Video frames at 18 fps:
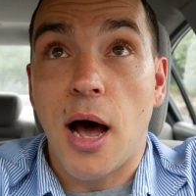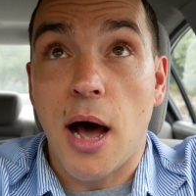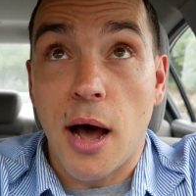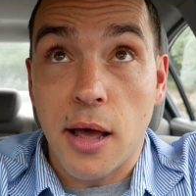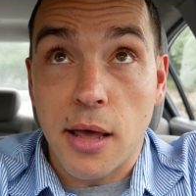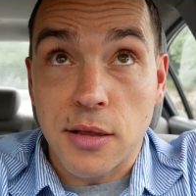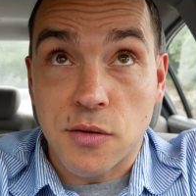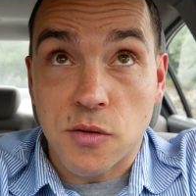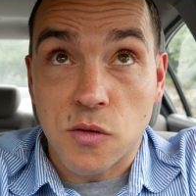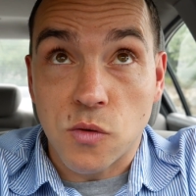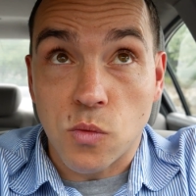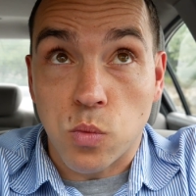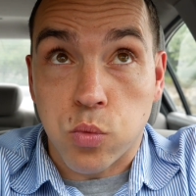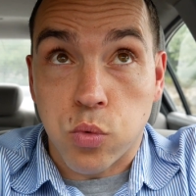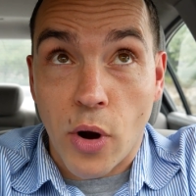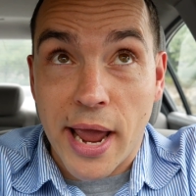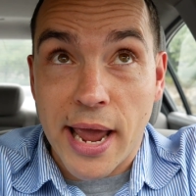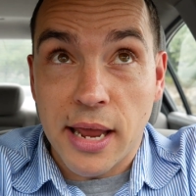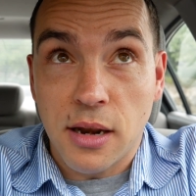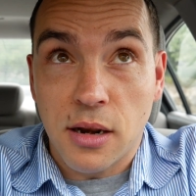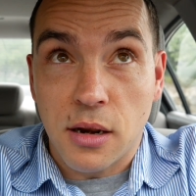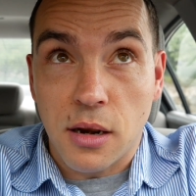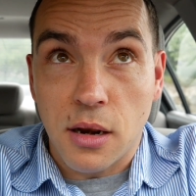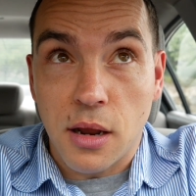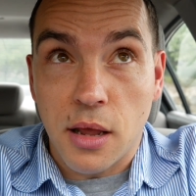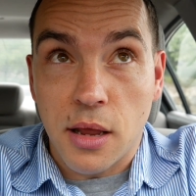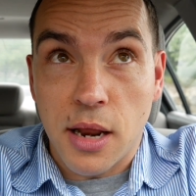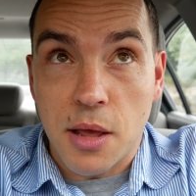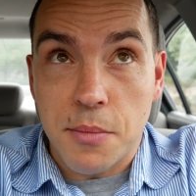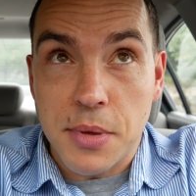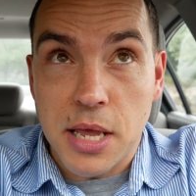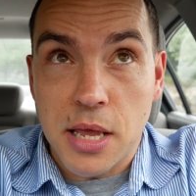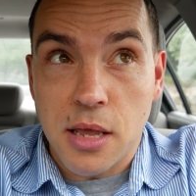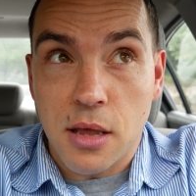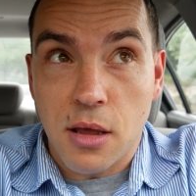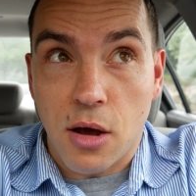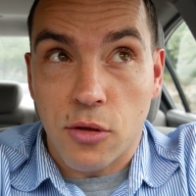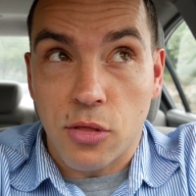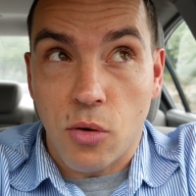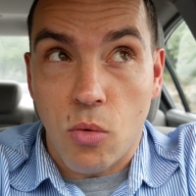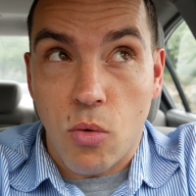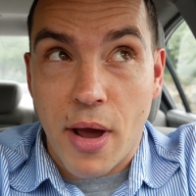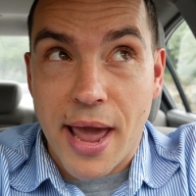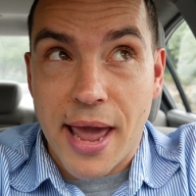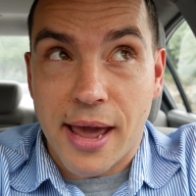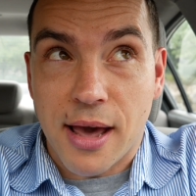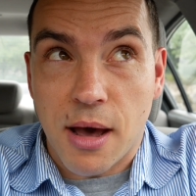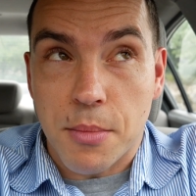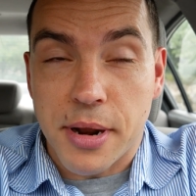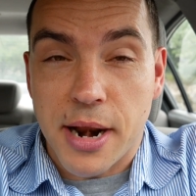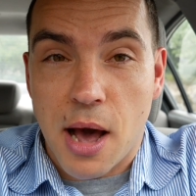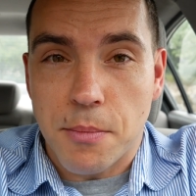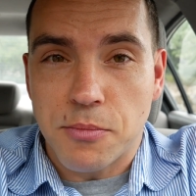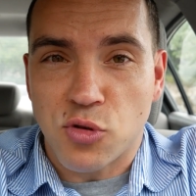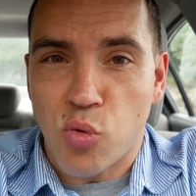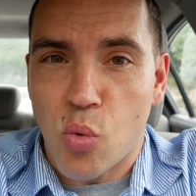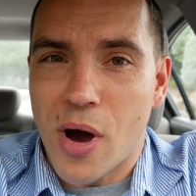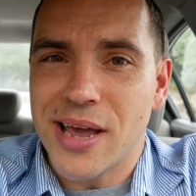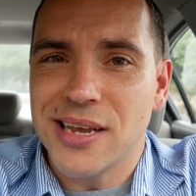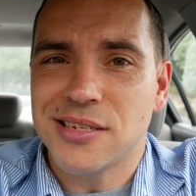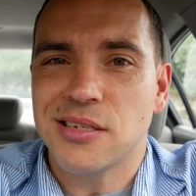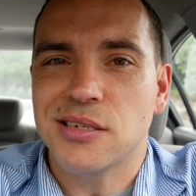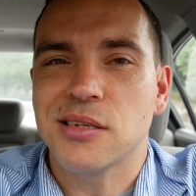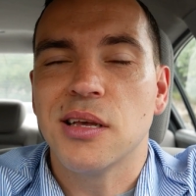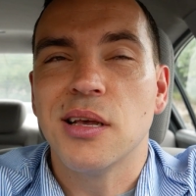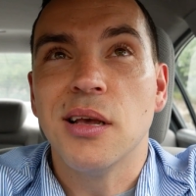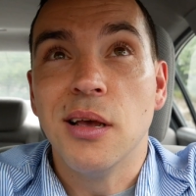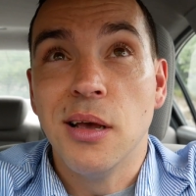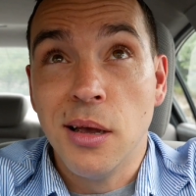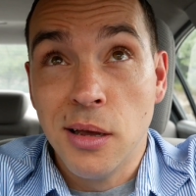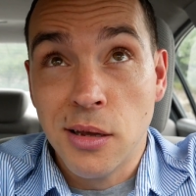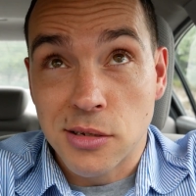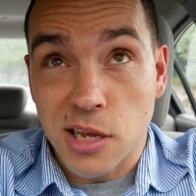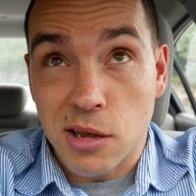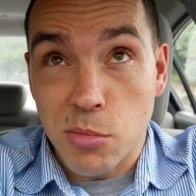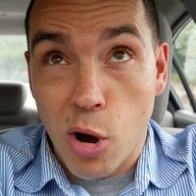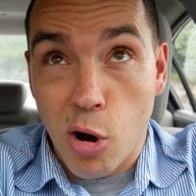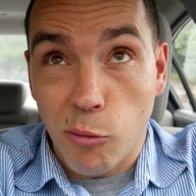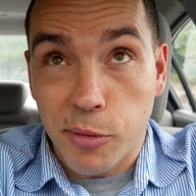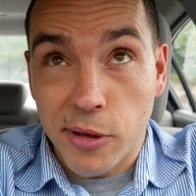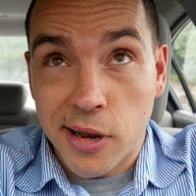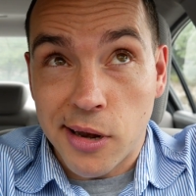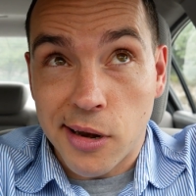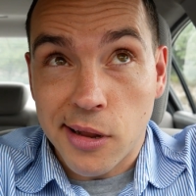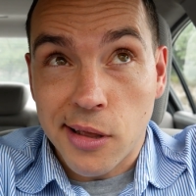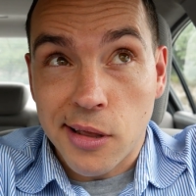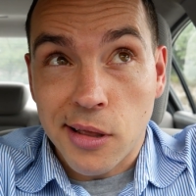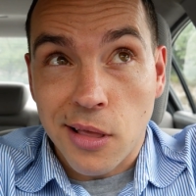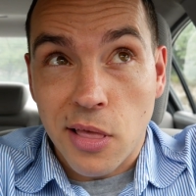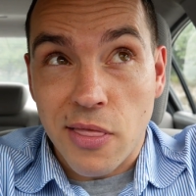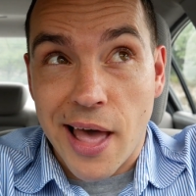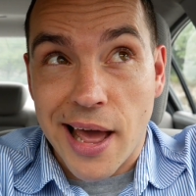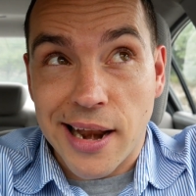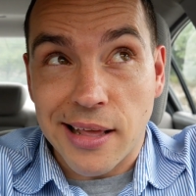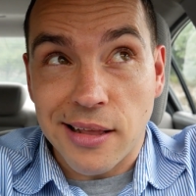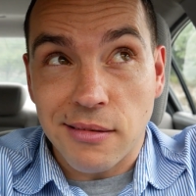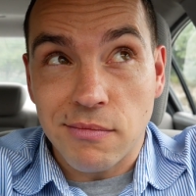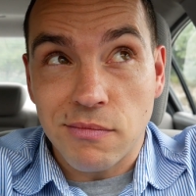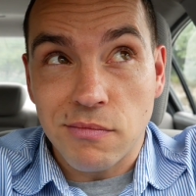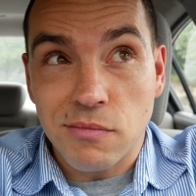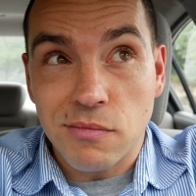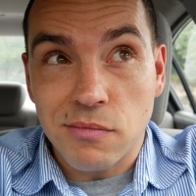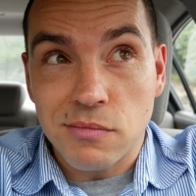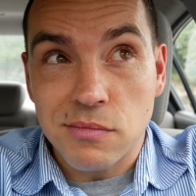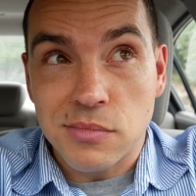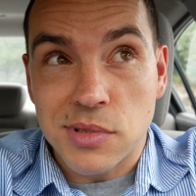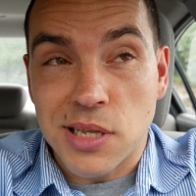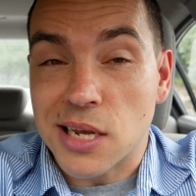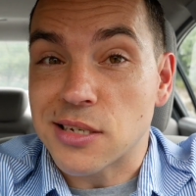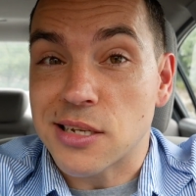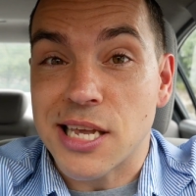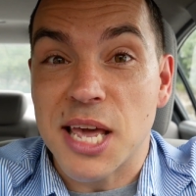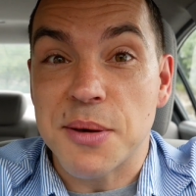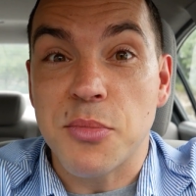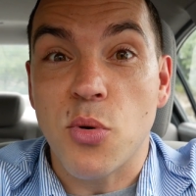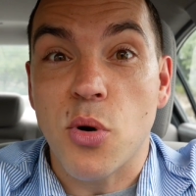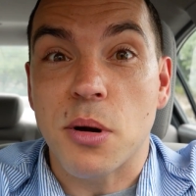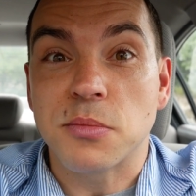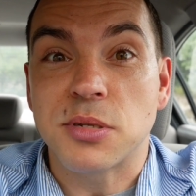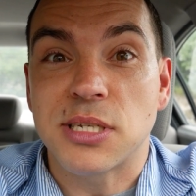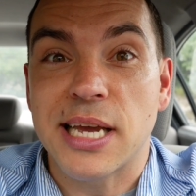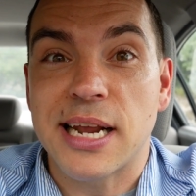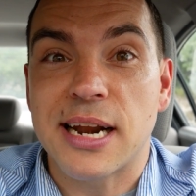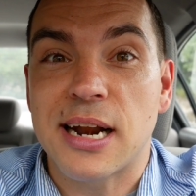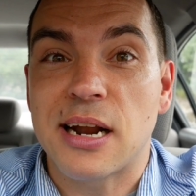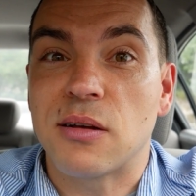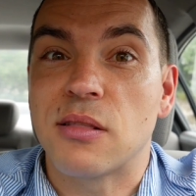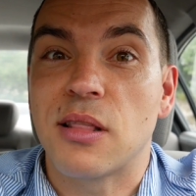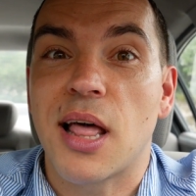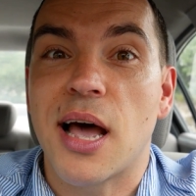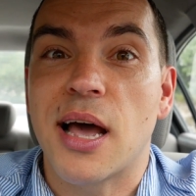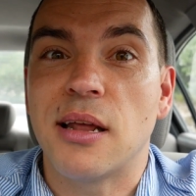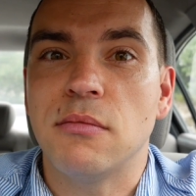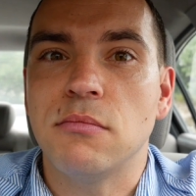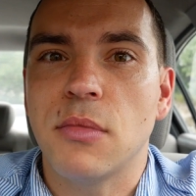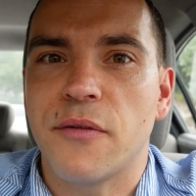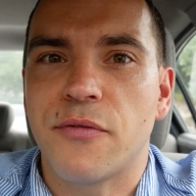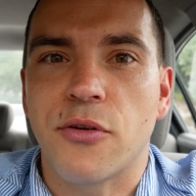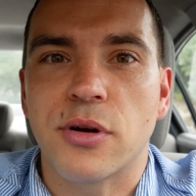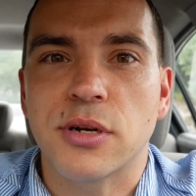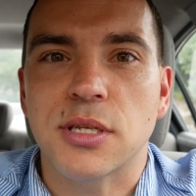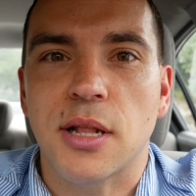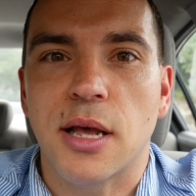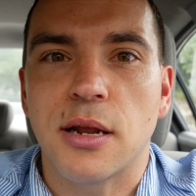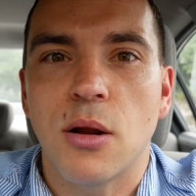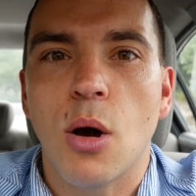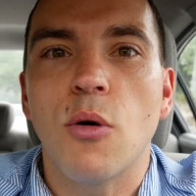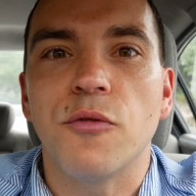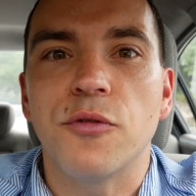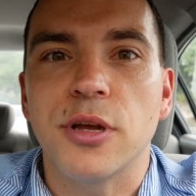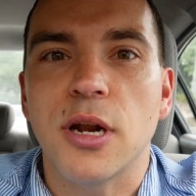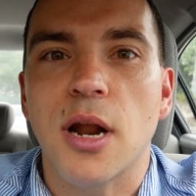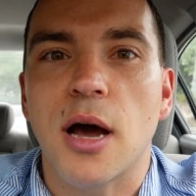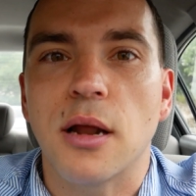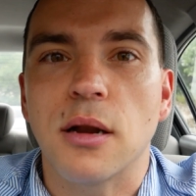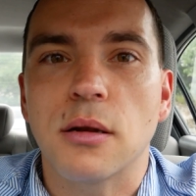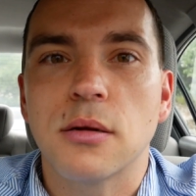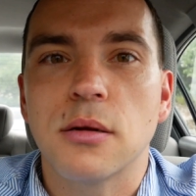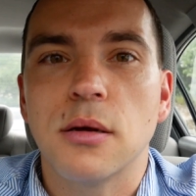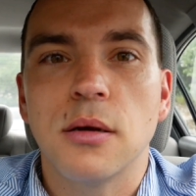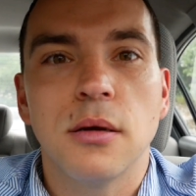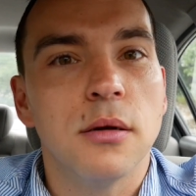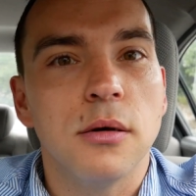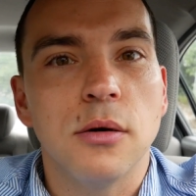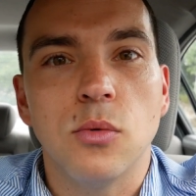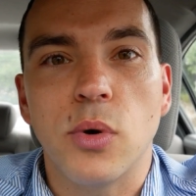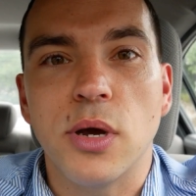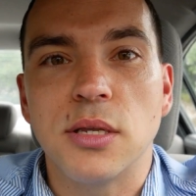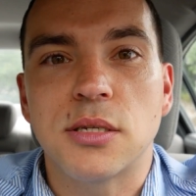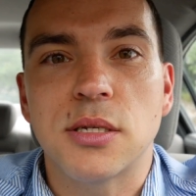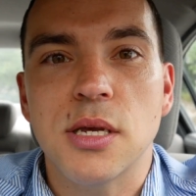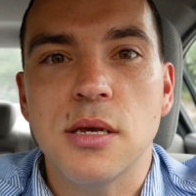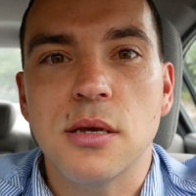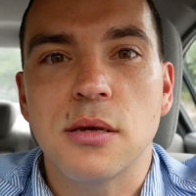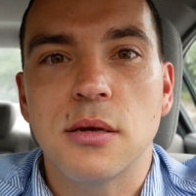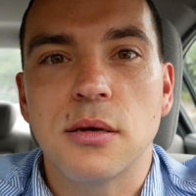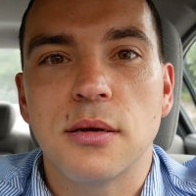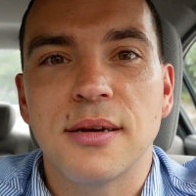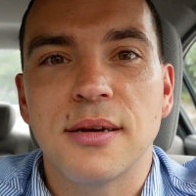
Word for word: Uh, it's rained, it hit me on the way coming up twice, so I'm hoping that it doesn't get me when I'm standing out in line. If there is a line, hopefully not. Wait and see.